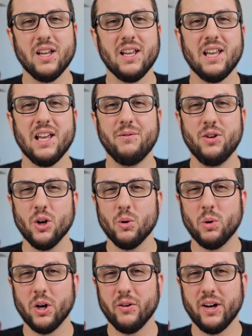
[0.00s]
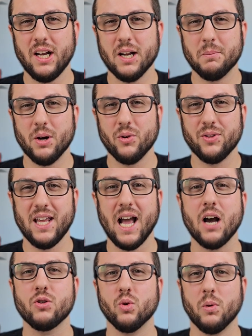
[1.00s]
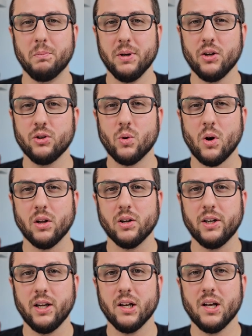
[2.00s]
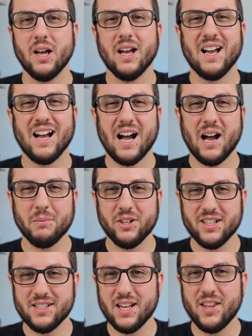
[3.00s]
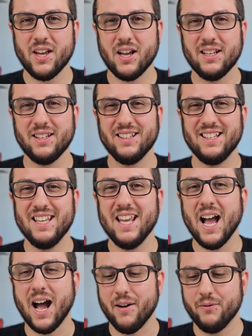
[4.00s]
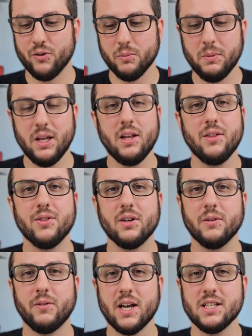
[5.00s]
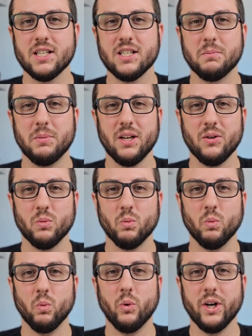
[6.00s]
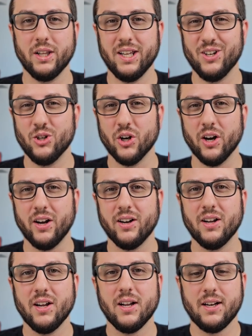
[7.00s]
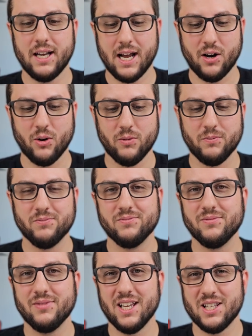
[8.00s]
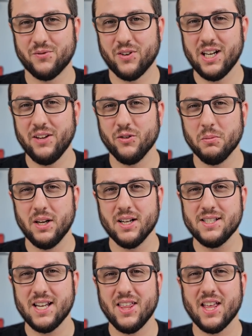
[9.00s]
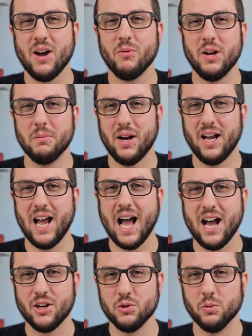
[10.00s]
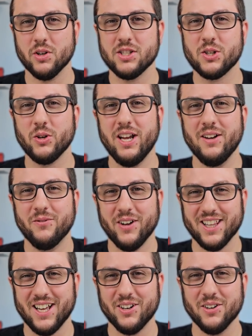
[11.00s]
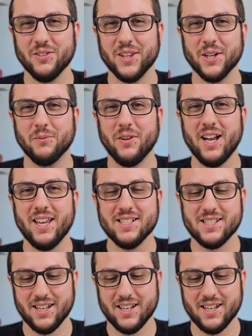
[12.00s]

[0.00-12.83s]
if you're worried about the actual build quality, I'm gonna say that, yeah, for me, the device has been really good. Now, it's funny for me to say that when my actual screen fell out of the device.